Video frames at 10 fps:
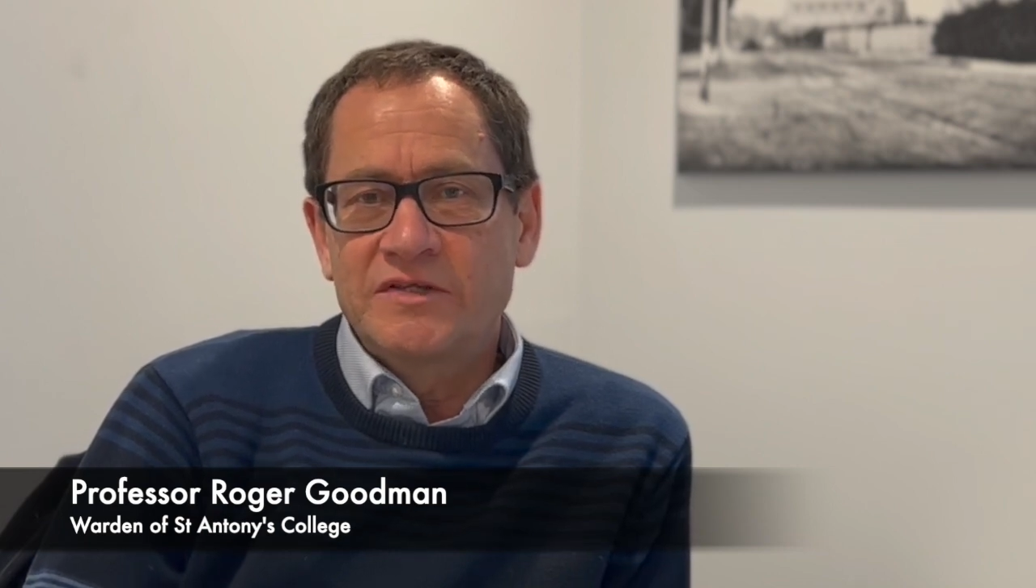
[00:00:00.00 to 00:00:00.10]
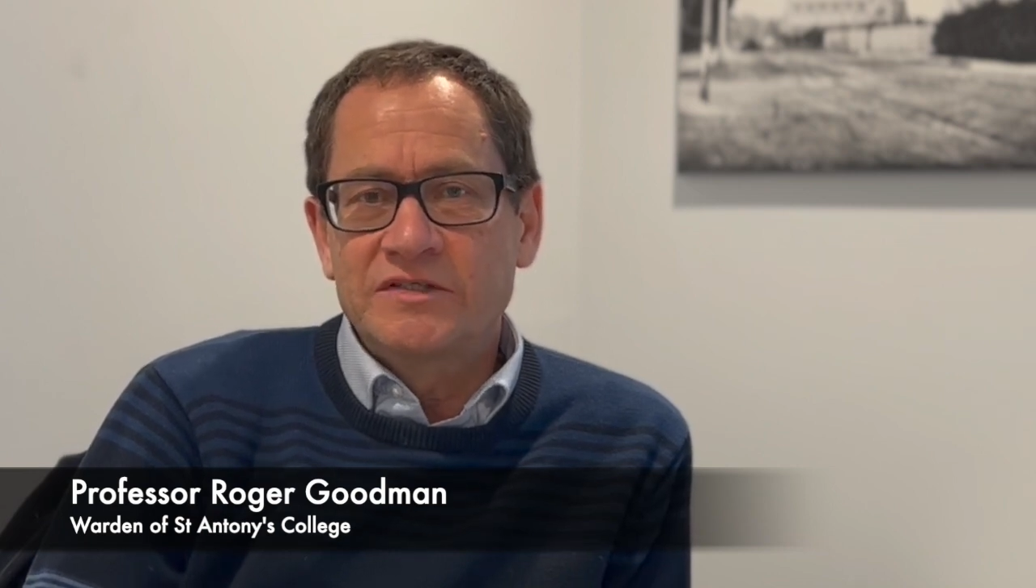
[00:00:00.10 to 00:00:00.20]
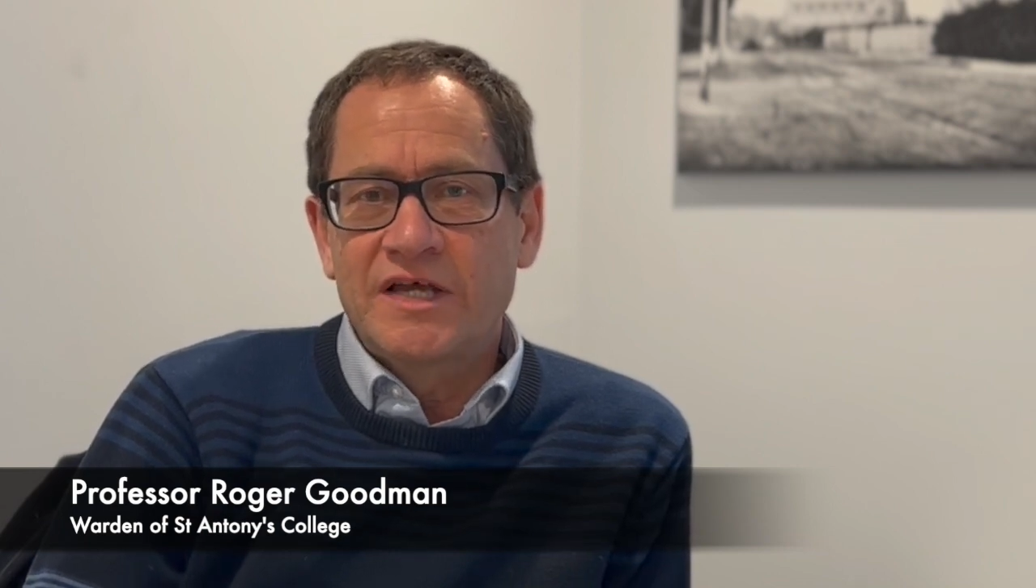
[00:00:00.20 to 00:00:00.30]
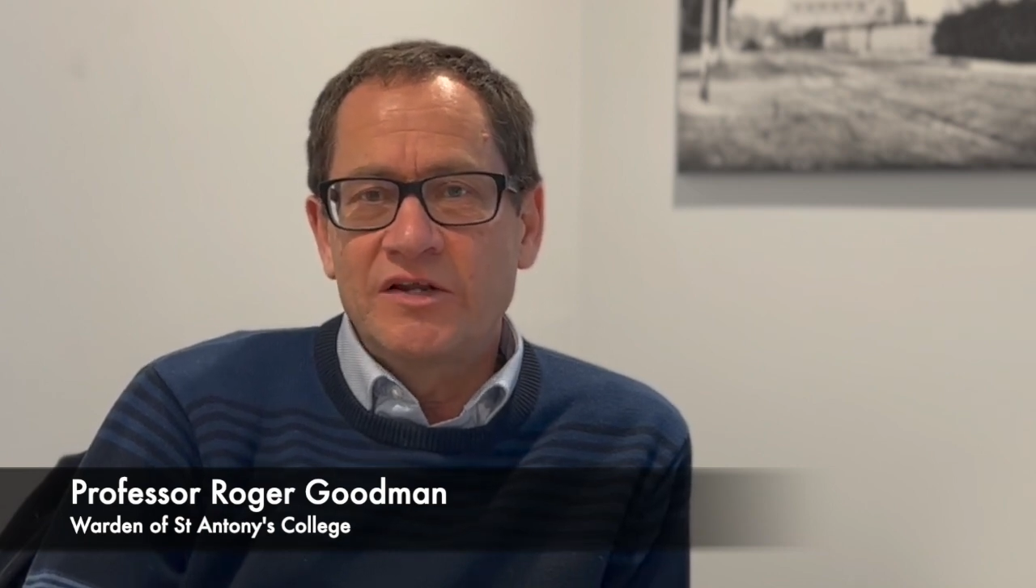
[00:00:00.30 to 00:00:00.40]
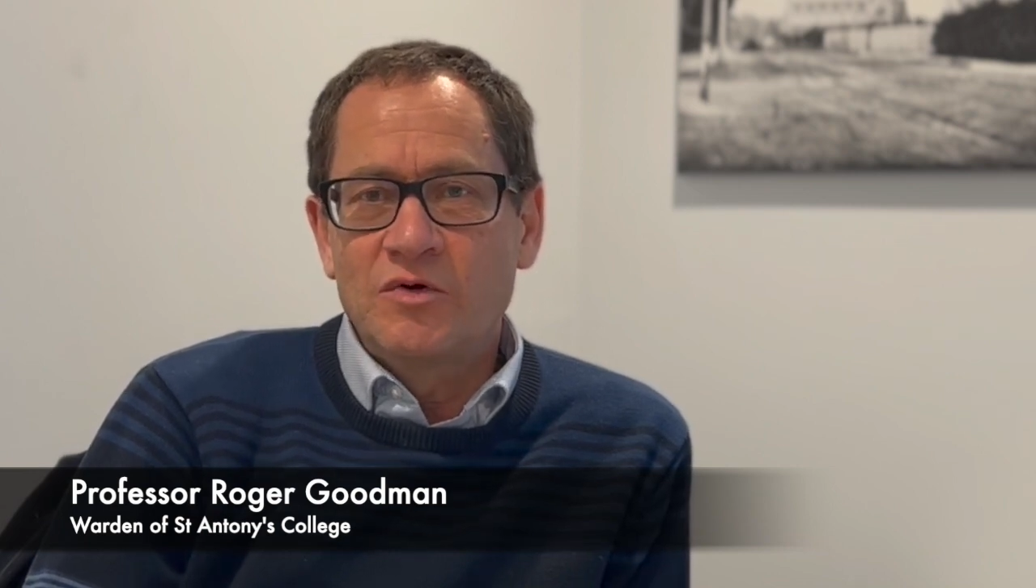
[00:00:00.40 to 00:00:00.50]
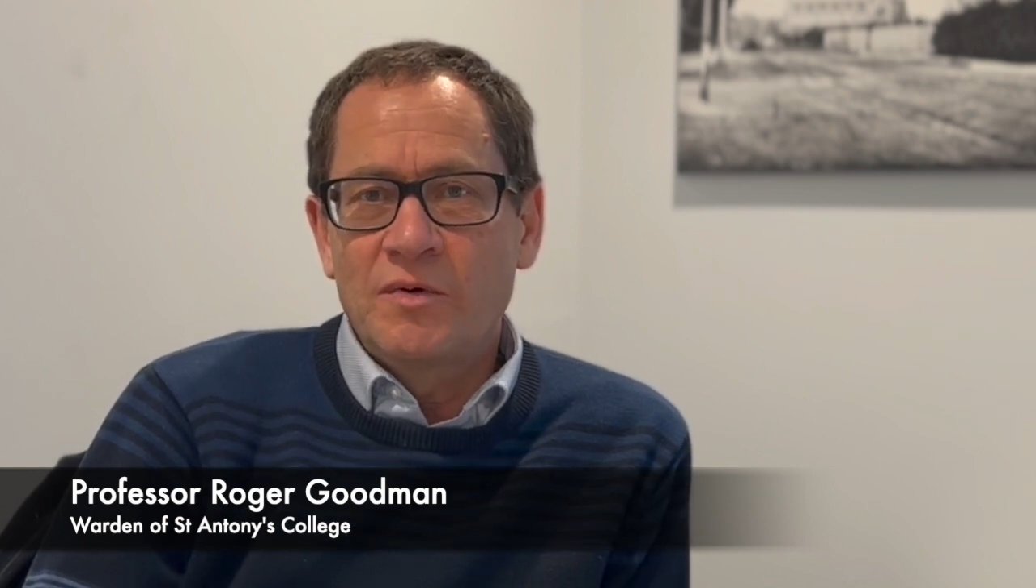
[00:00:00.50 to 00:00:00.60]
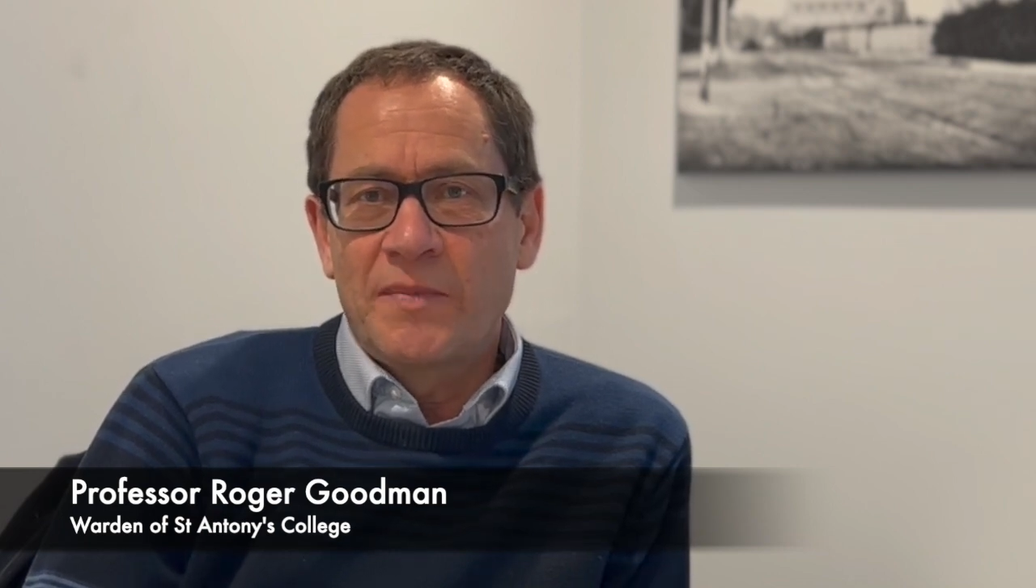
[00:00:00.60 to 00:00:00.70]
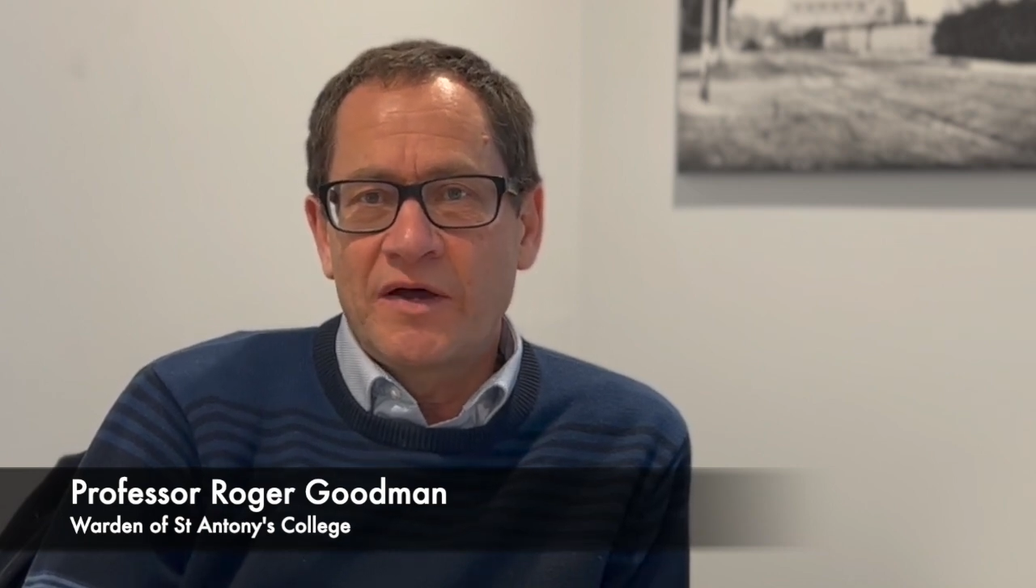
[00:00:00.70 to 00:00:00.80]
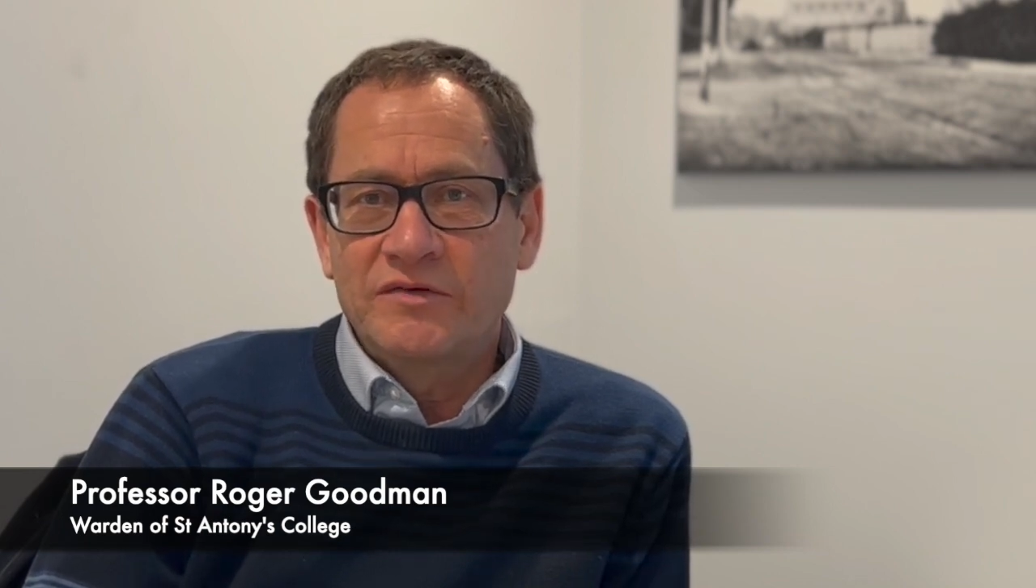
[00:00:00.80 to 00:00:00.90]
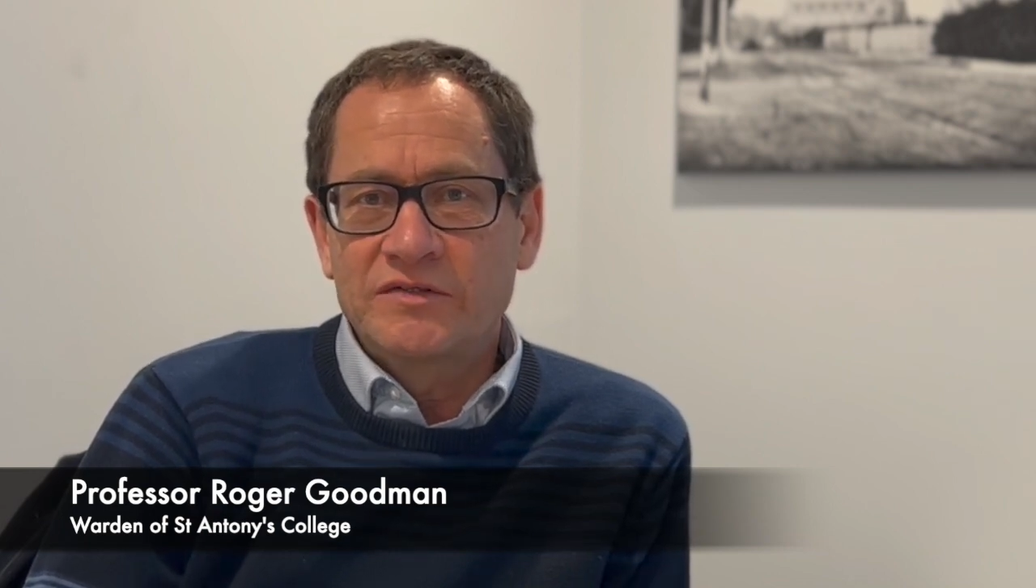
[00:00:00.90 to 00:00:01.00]
tell you
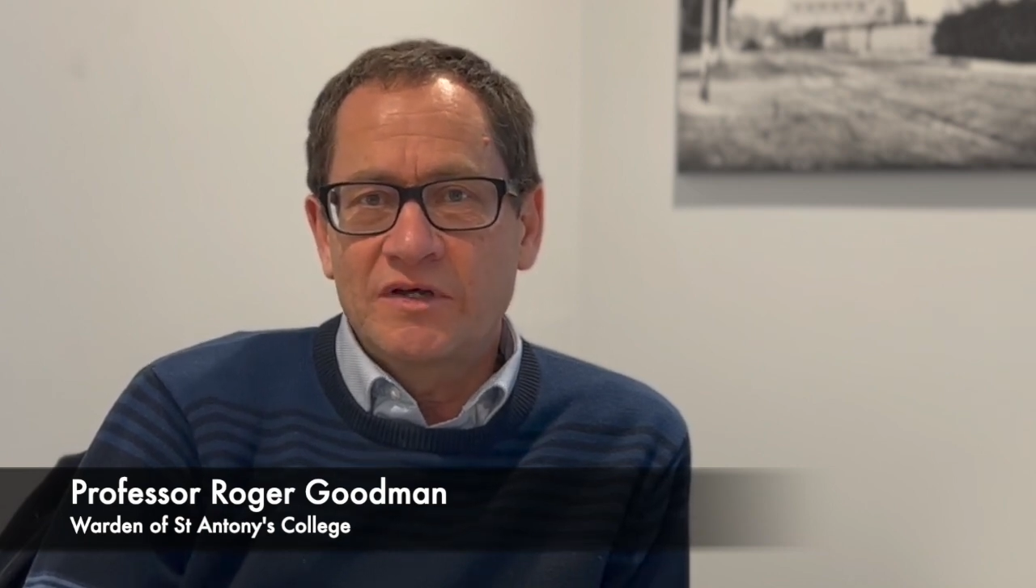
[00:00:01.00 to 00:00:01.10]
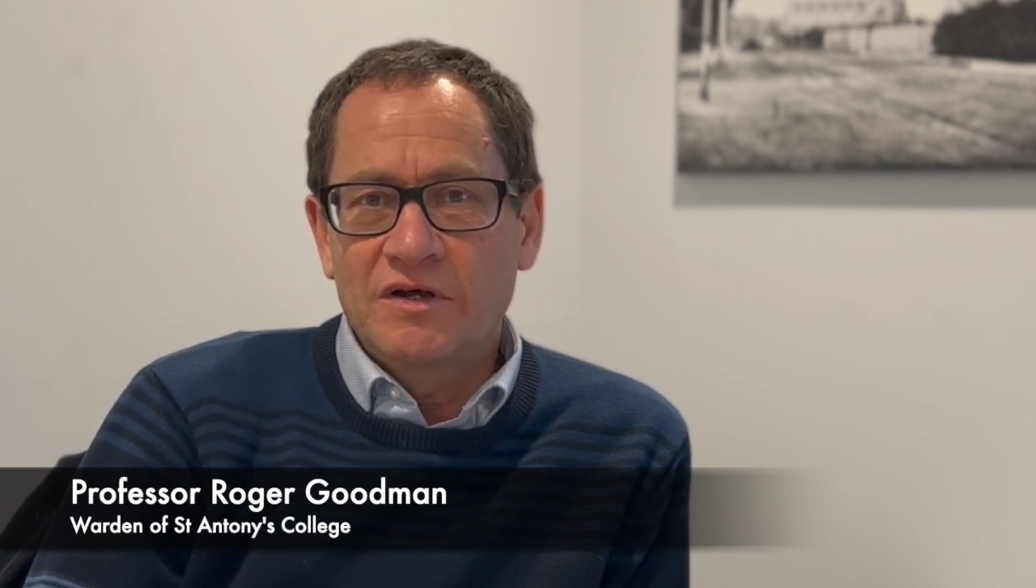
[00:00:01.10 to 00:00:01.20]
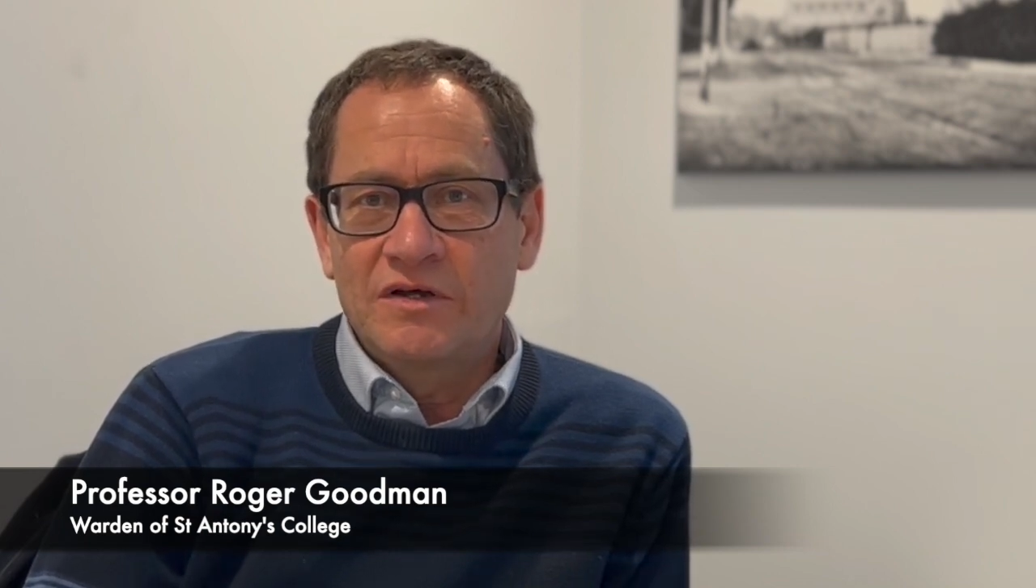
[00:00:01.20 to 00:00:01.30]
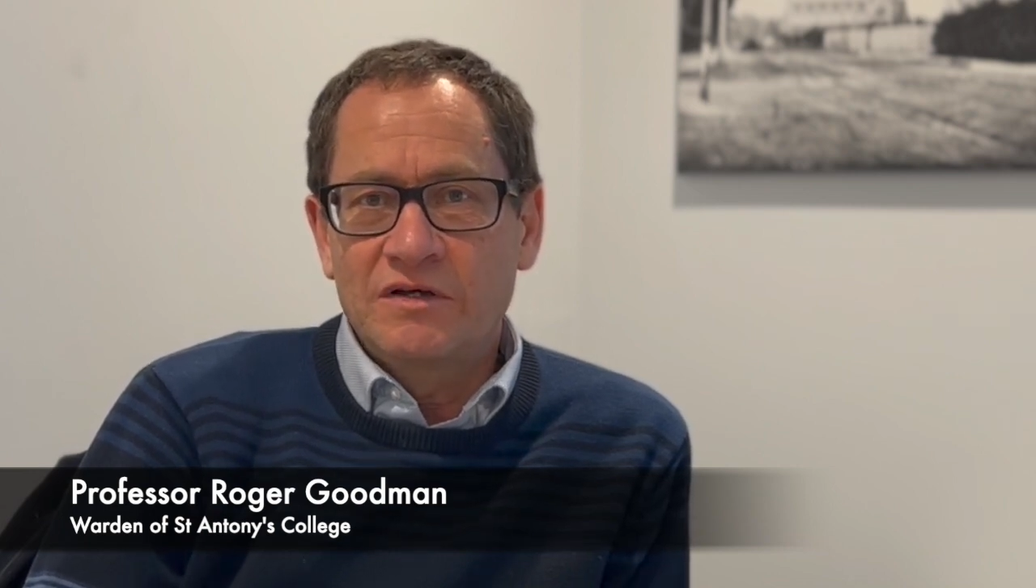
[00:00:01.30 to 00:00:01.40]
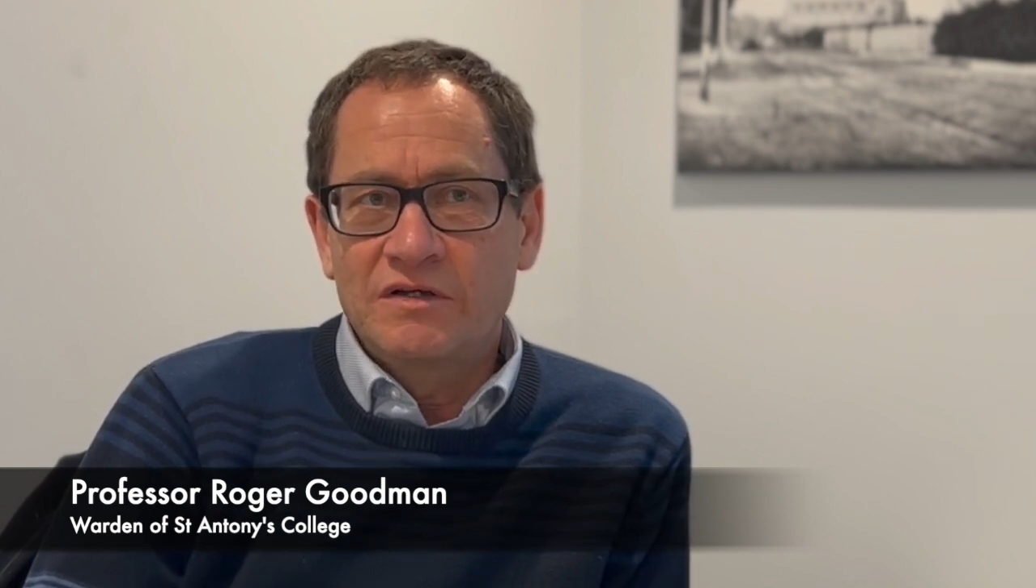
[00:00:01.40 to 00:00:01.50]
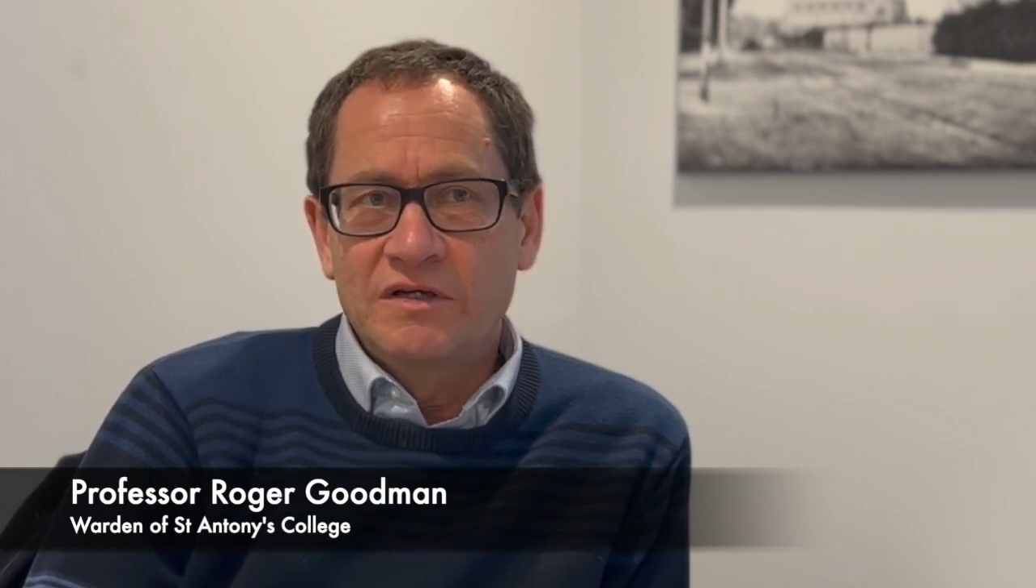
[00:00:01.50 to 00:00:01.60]
about our